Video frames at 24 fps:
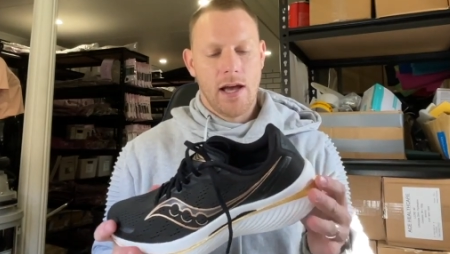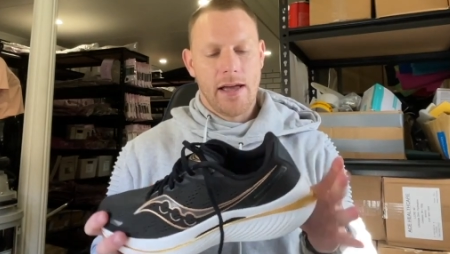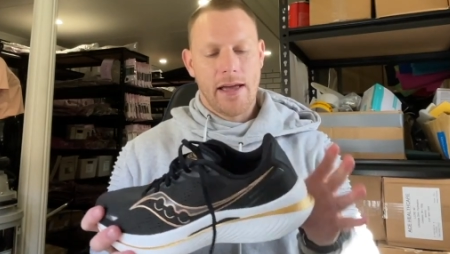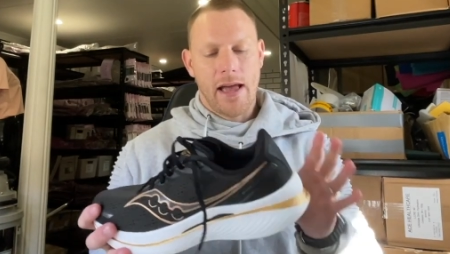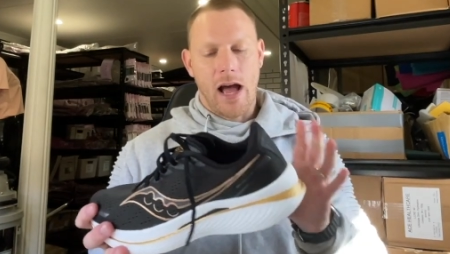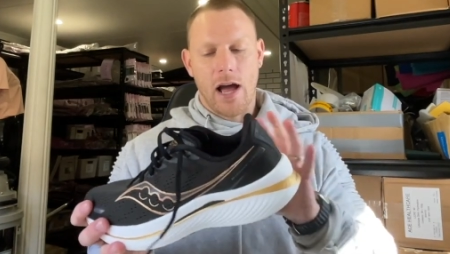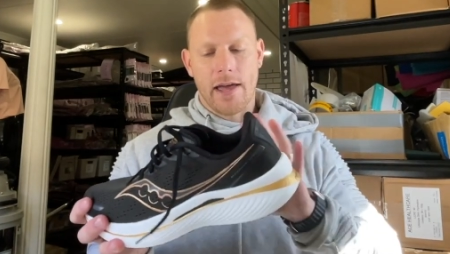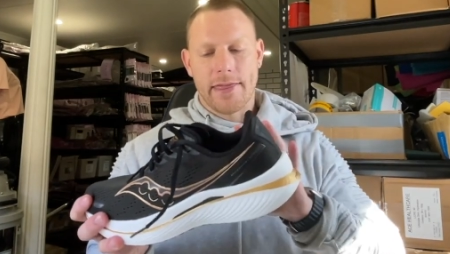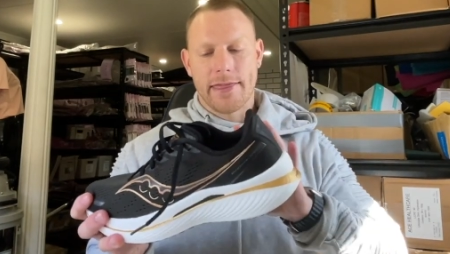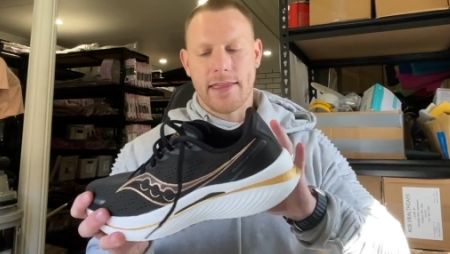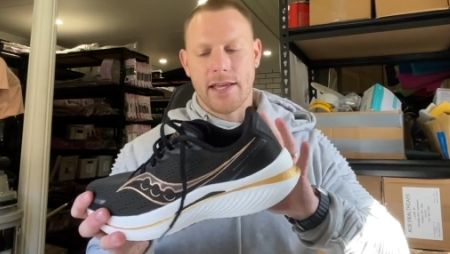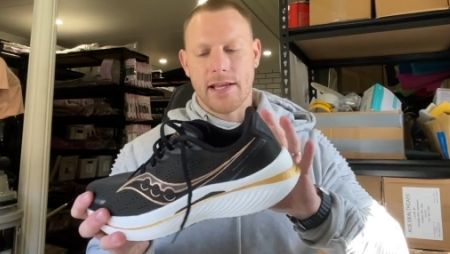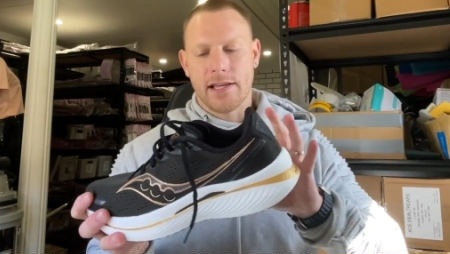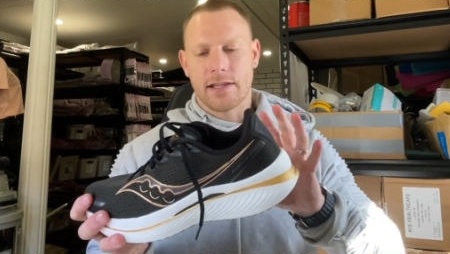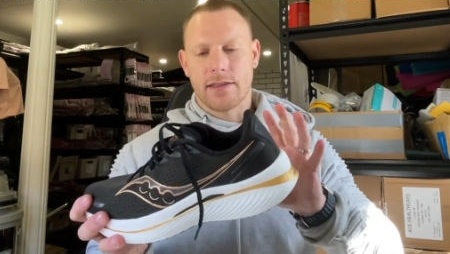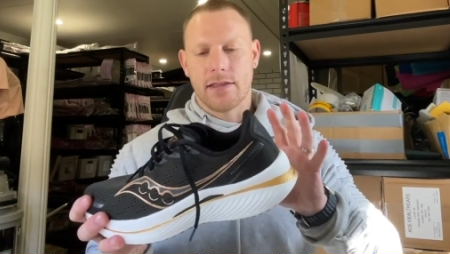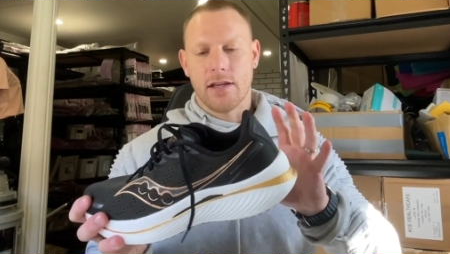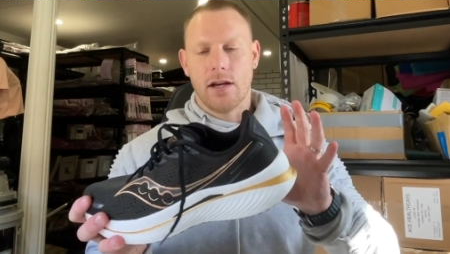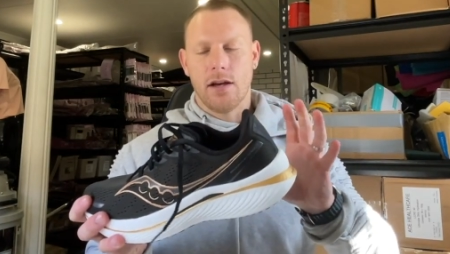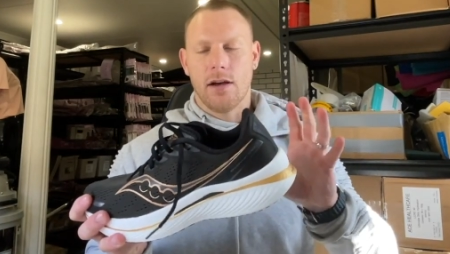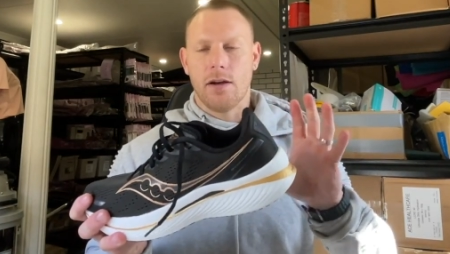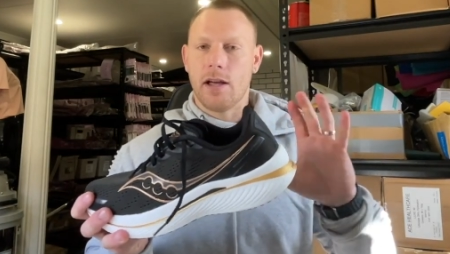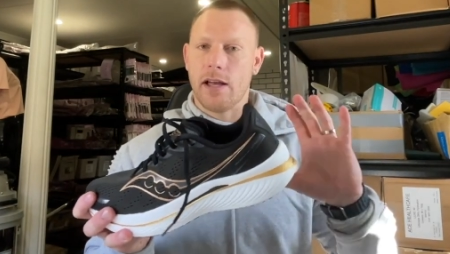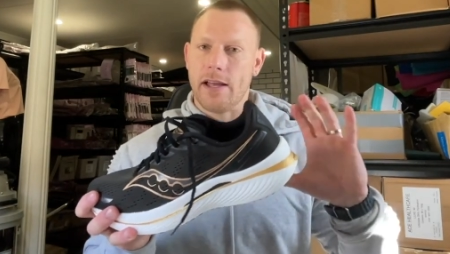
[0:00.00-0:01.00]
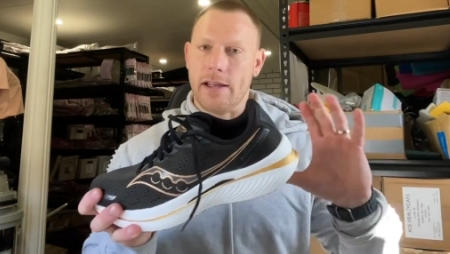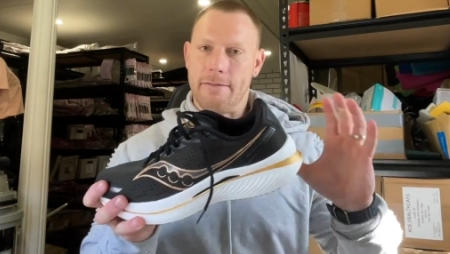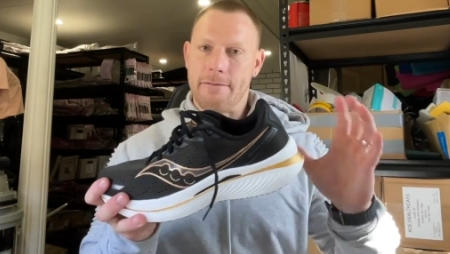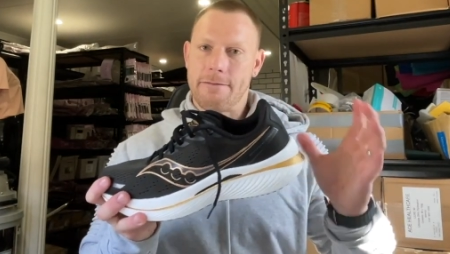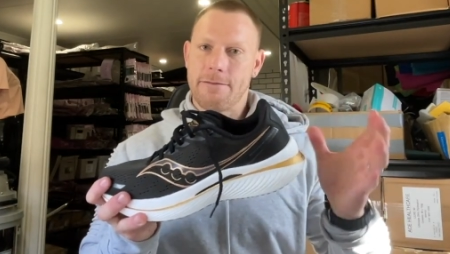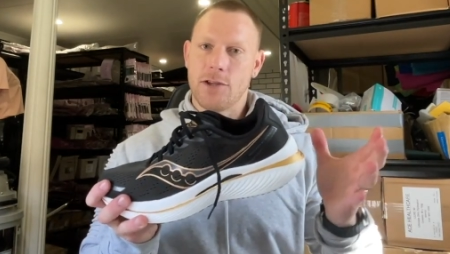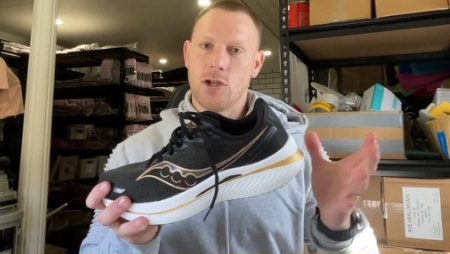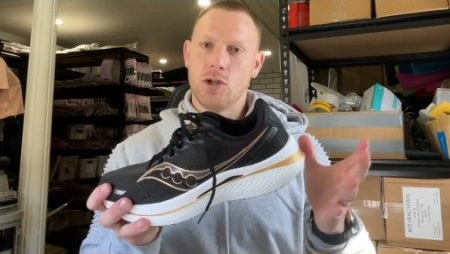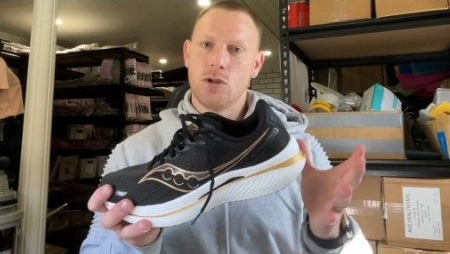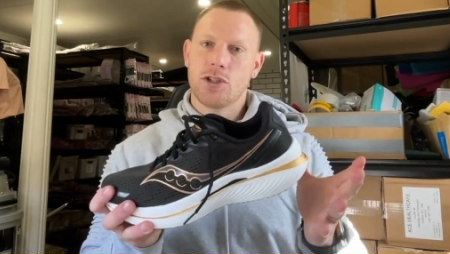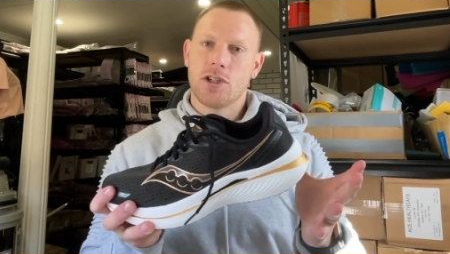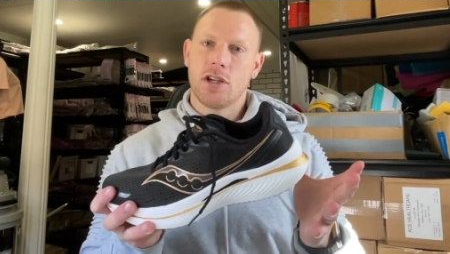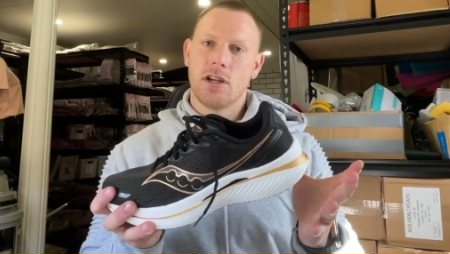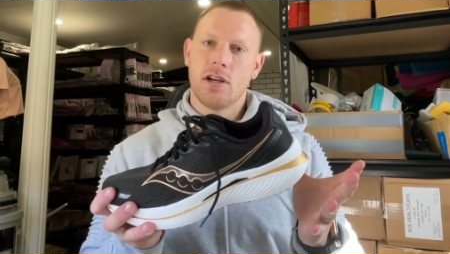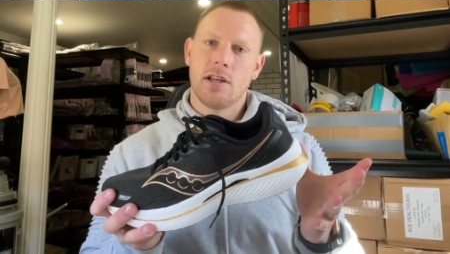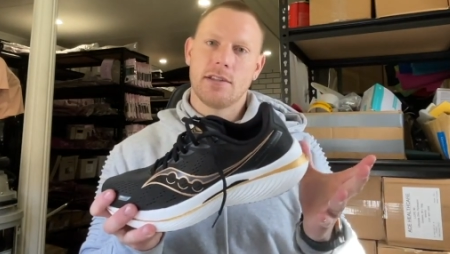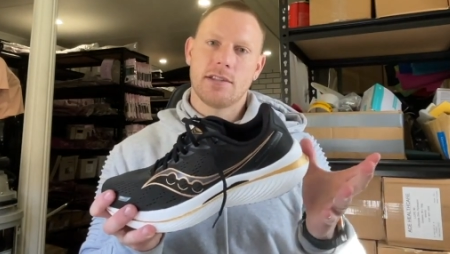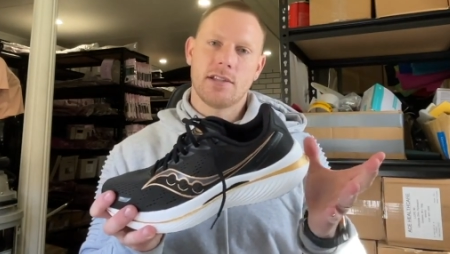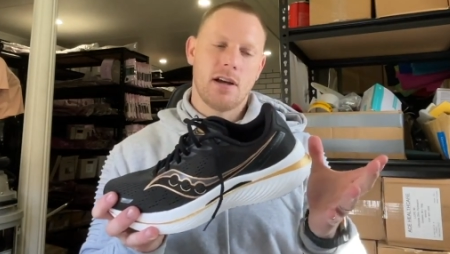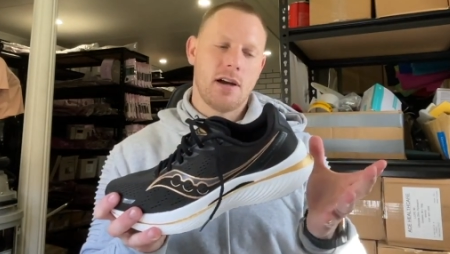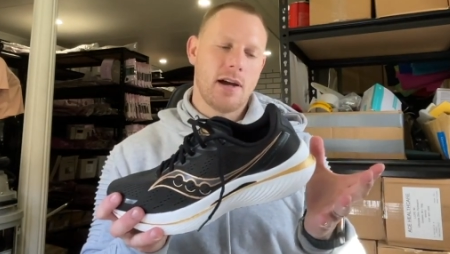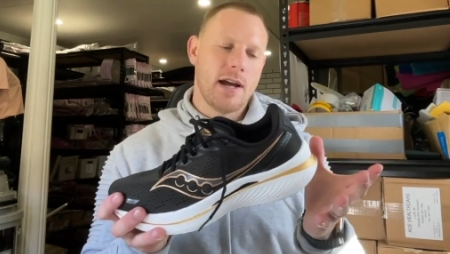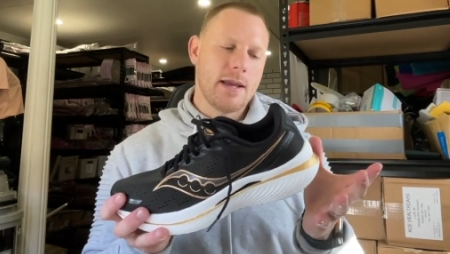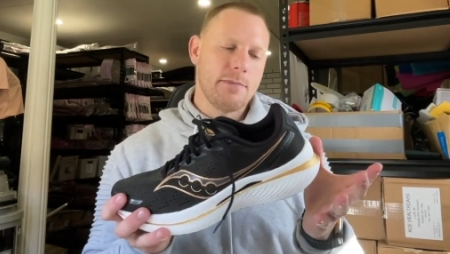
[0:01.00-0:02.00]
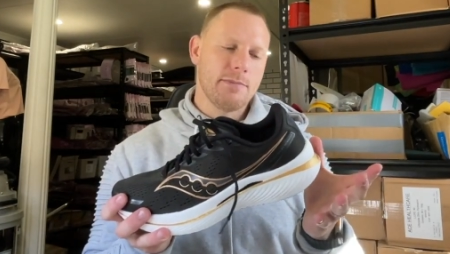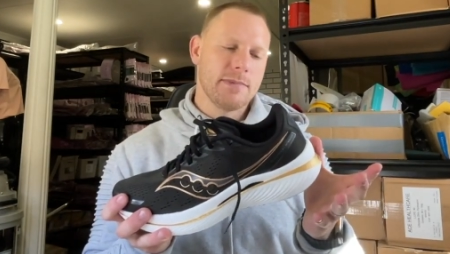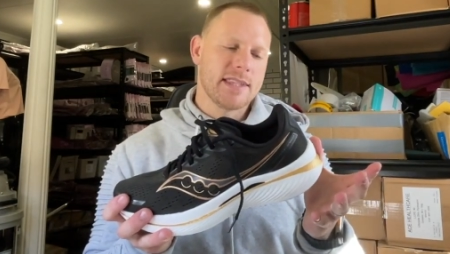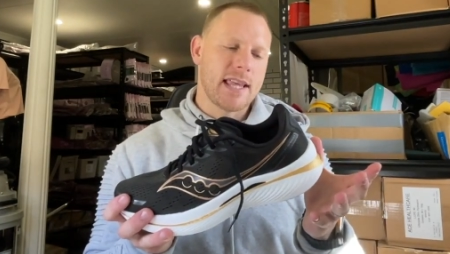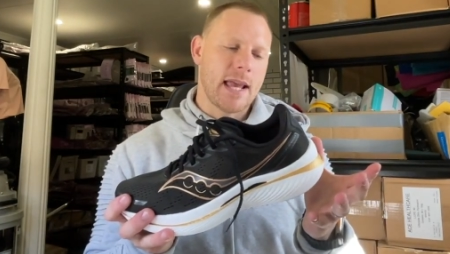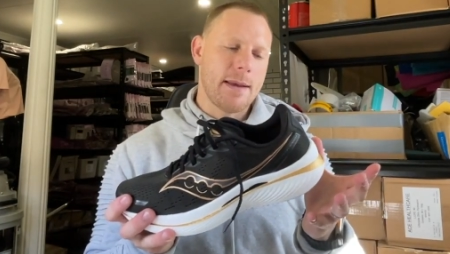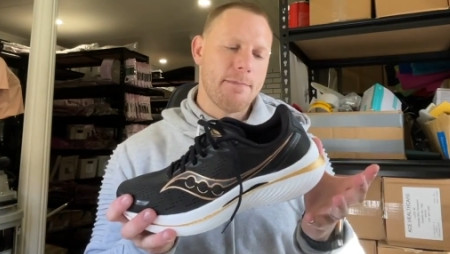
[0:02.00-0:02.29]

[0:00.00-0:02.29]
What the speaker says: I think that in future times, they